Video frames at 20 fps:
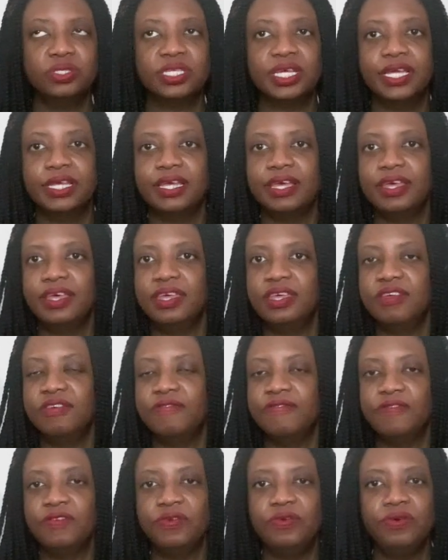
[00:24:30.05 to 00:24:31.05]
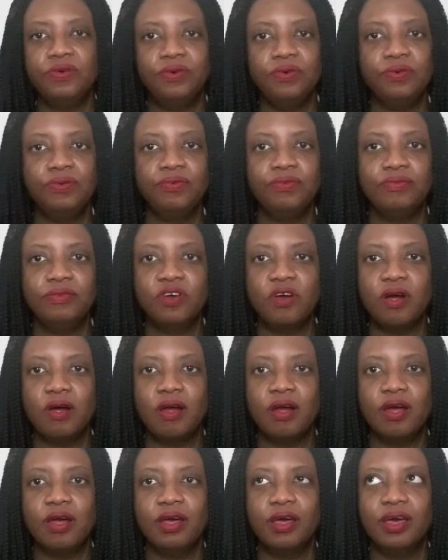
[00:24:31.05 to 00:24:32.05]
Like, if you
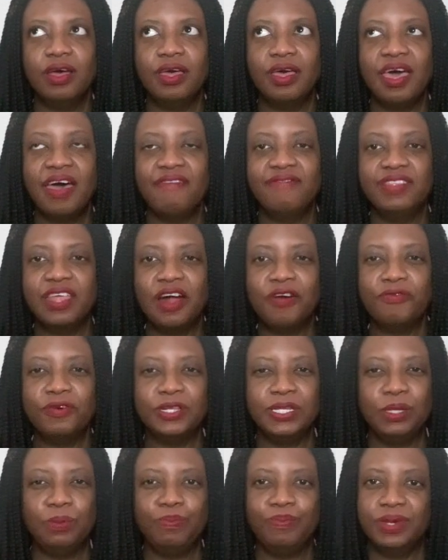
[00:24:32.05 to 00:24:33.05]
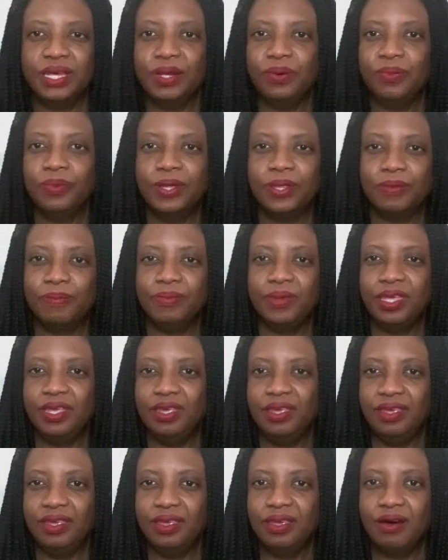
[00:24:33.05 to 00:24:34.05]
have not really been with
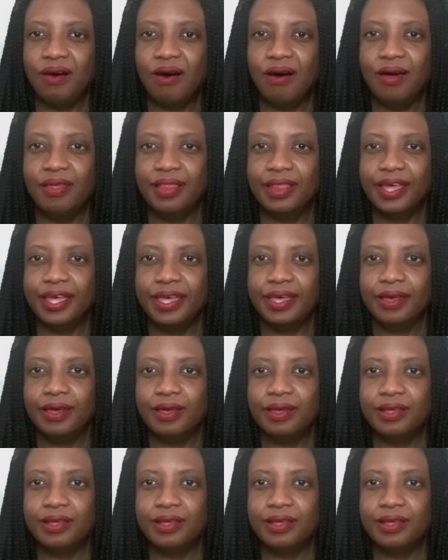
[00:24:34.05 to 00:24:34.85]
me on like